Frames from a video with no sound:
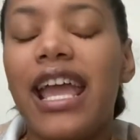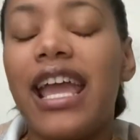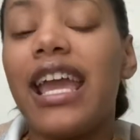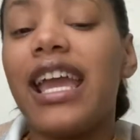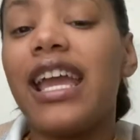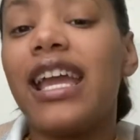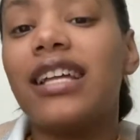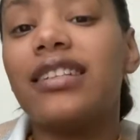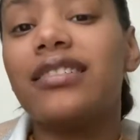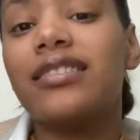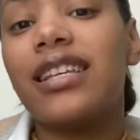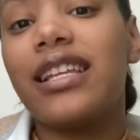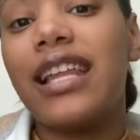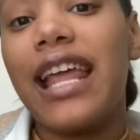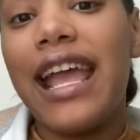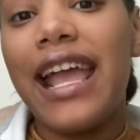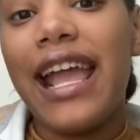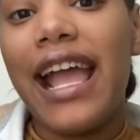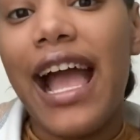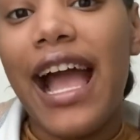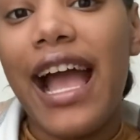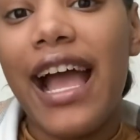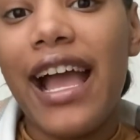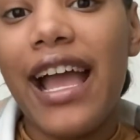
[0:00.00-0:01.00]
And today
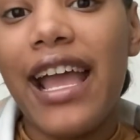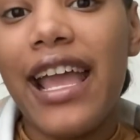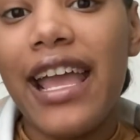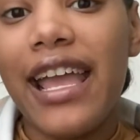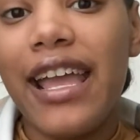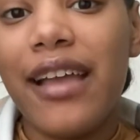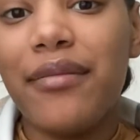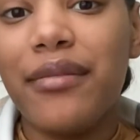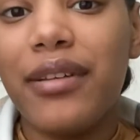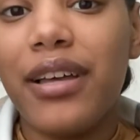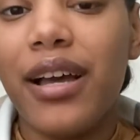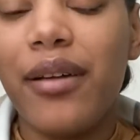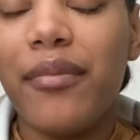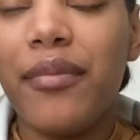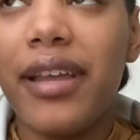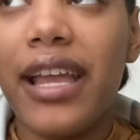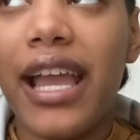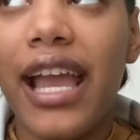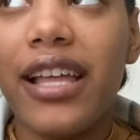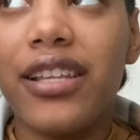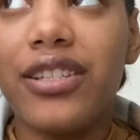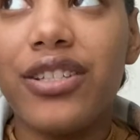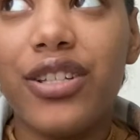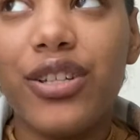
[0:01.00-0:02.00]
I am coming
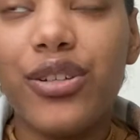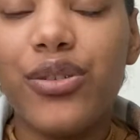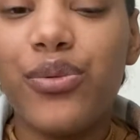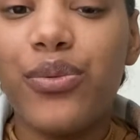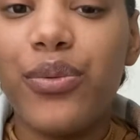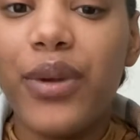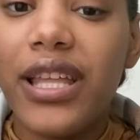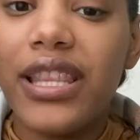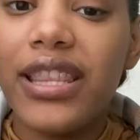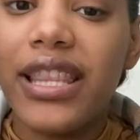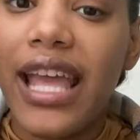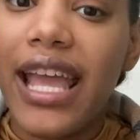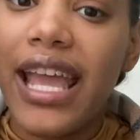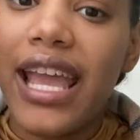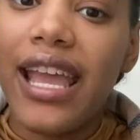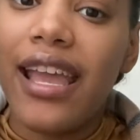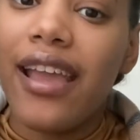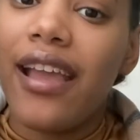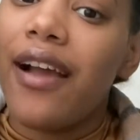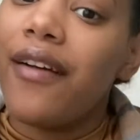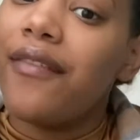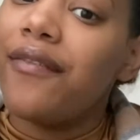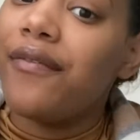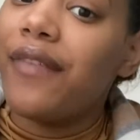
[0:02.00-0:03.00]
at you with
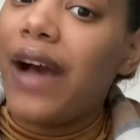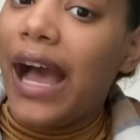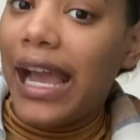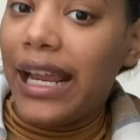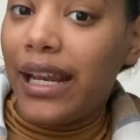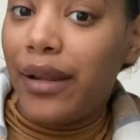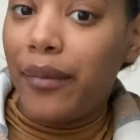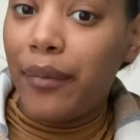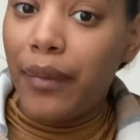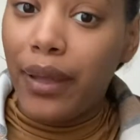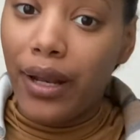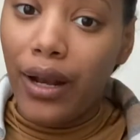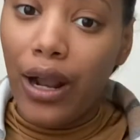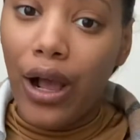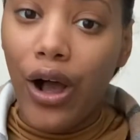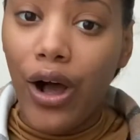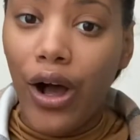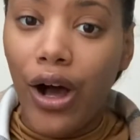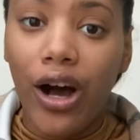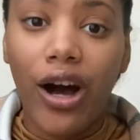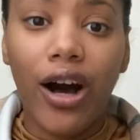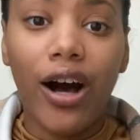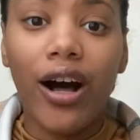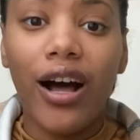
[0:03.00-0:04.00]
a vitamin
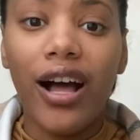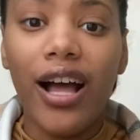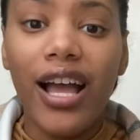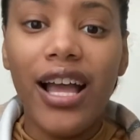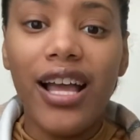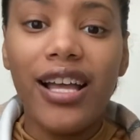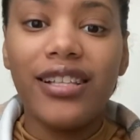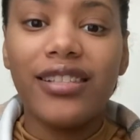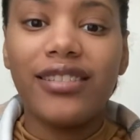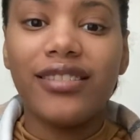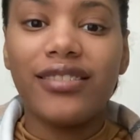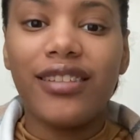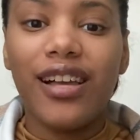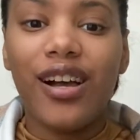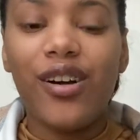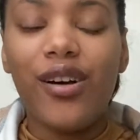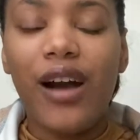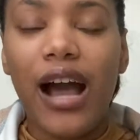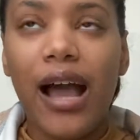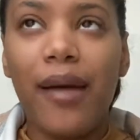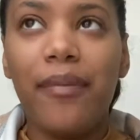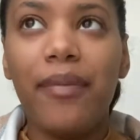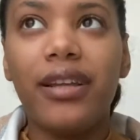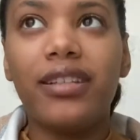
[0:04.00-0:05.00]
haul. So
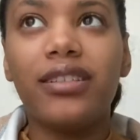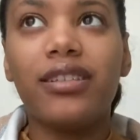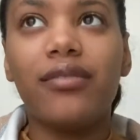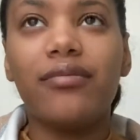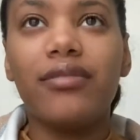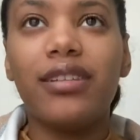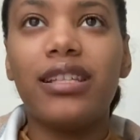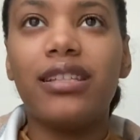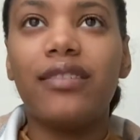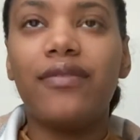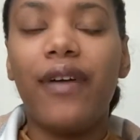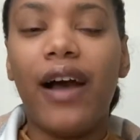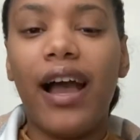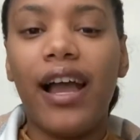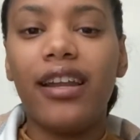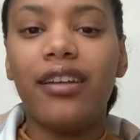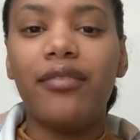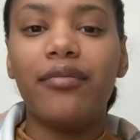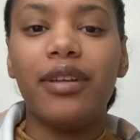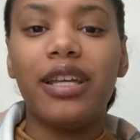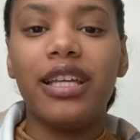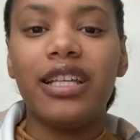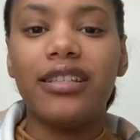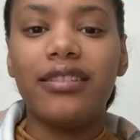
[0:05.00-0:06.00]
I picked up these
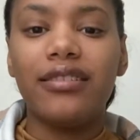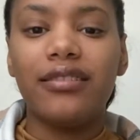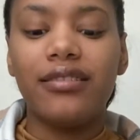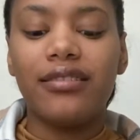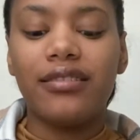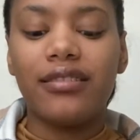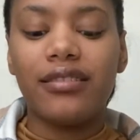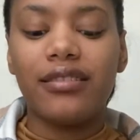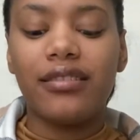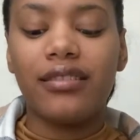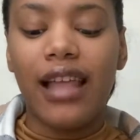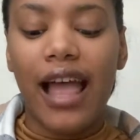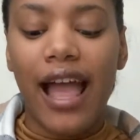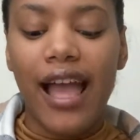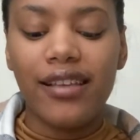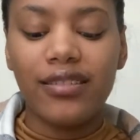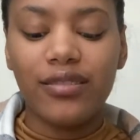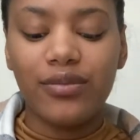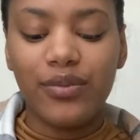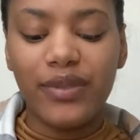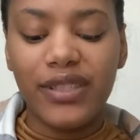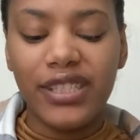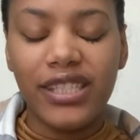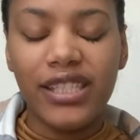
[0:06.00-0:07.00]
vitamins last
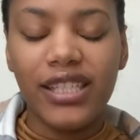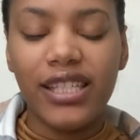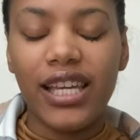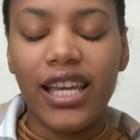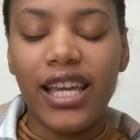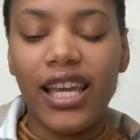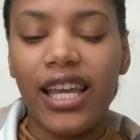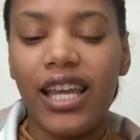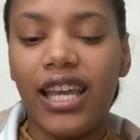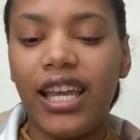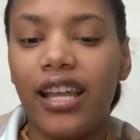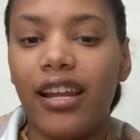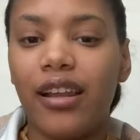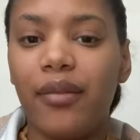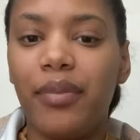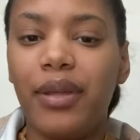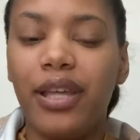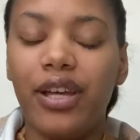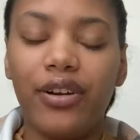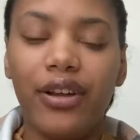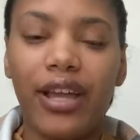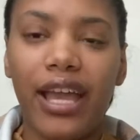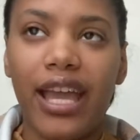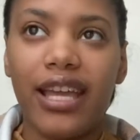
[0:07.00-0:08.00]
week in a
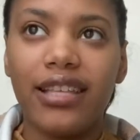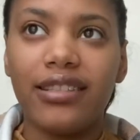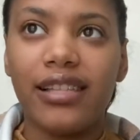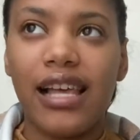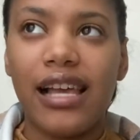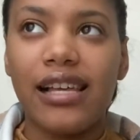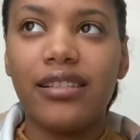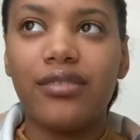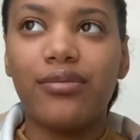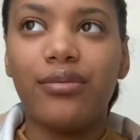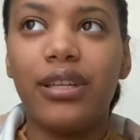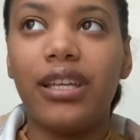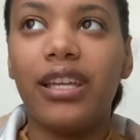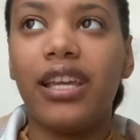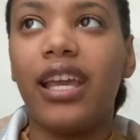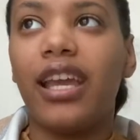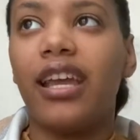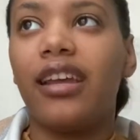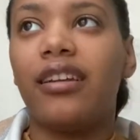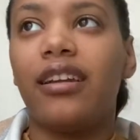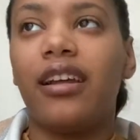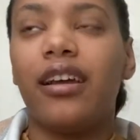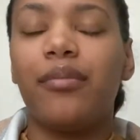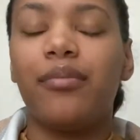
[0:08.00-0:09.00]
pill case last week,
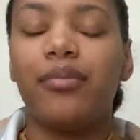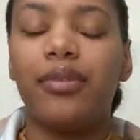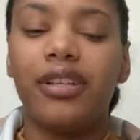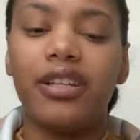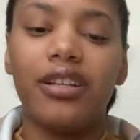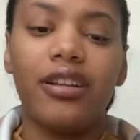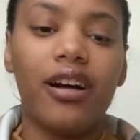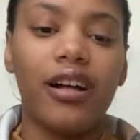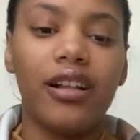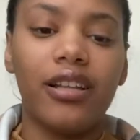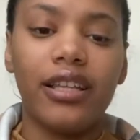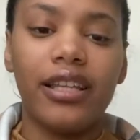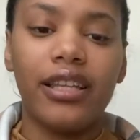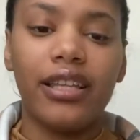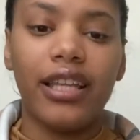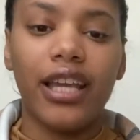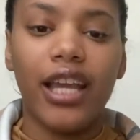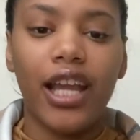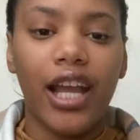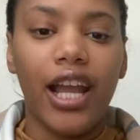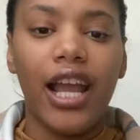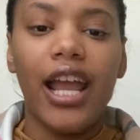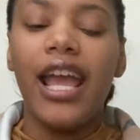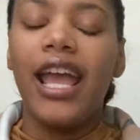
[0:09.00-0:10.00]
and I put it all in
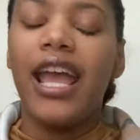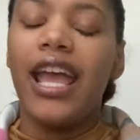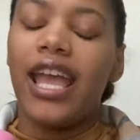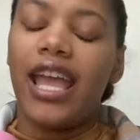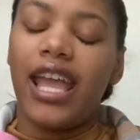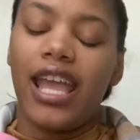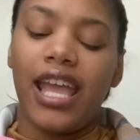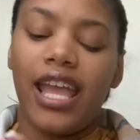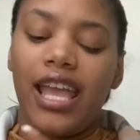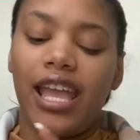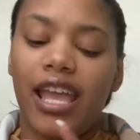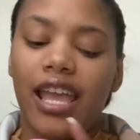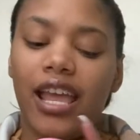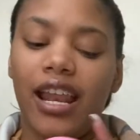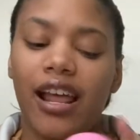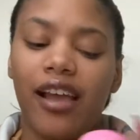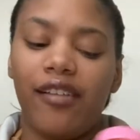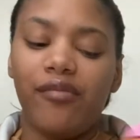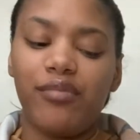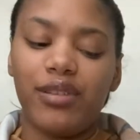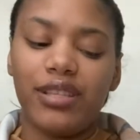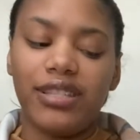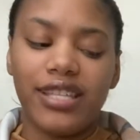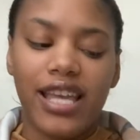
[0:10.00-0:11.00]
there, and
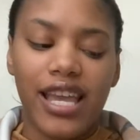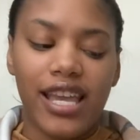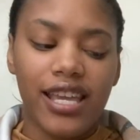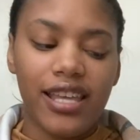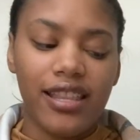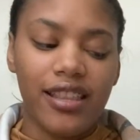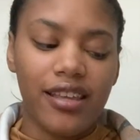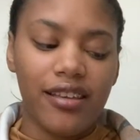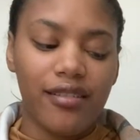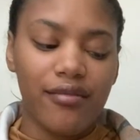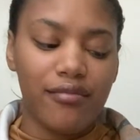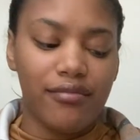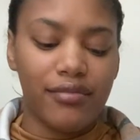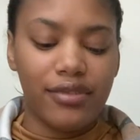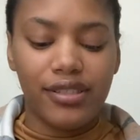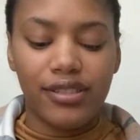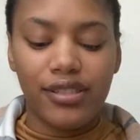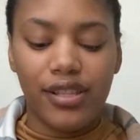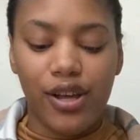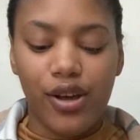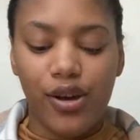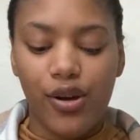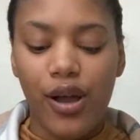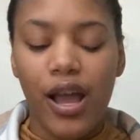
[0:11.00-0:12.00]
I've been taking them.
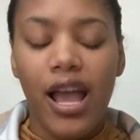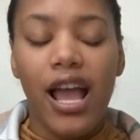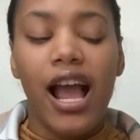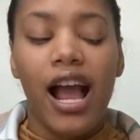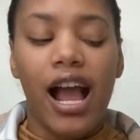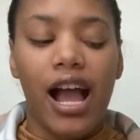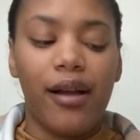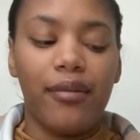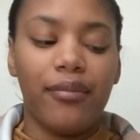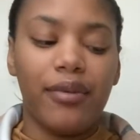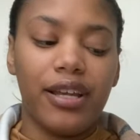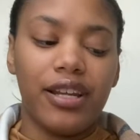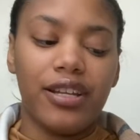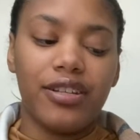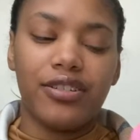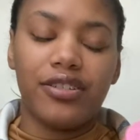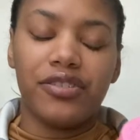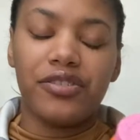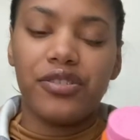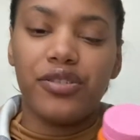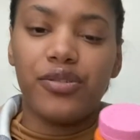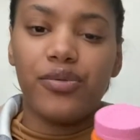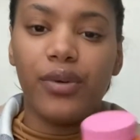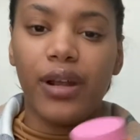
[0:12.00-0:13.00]
So I'm gonna show
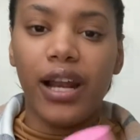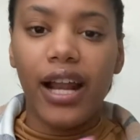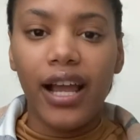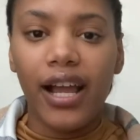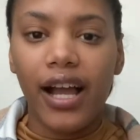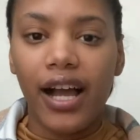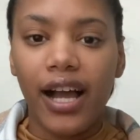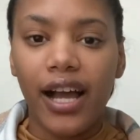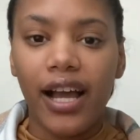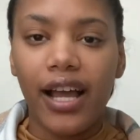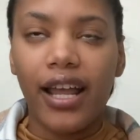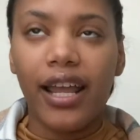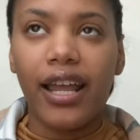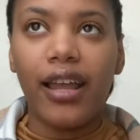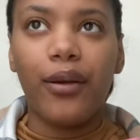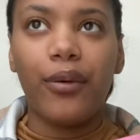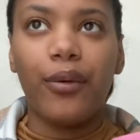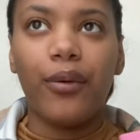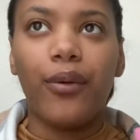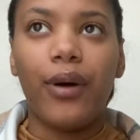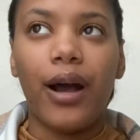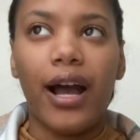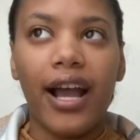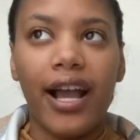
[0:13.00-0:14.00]
you what I got and
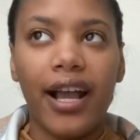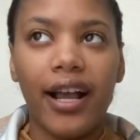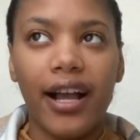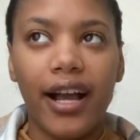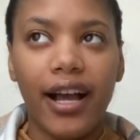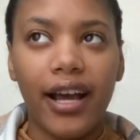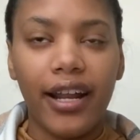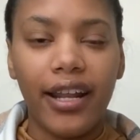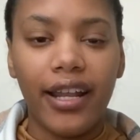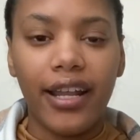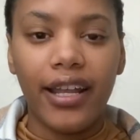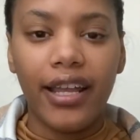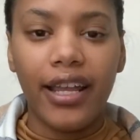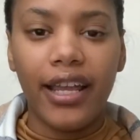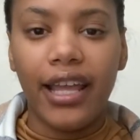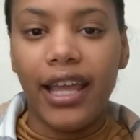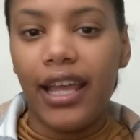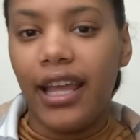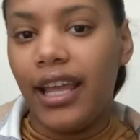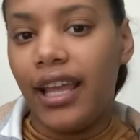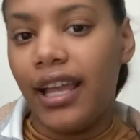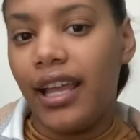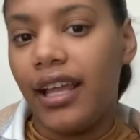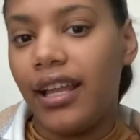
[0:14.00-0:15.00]
why I got it,
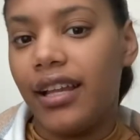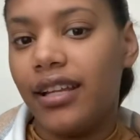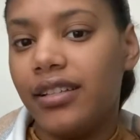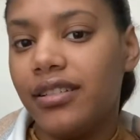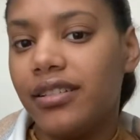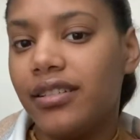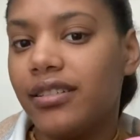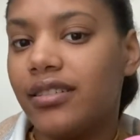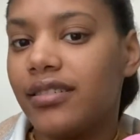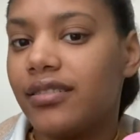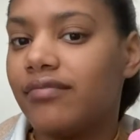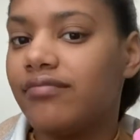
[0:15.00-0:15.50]
and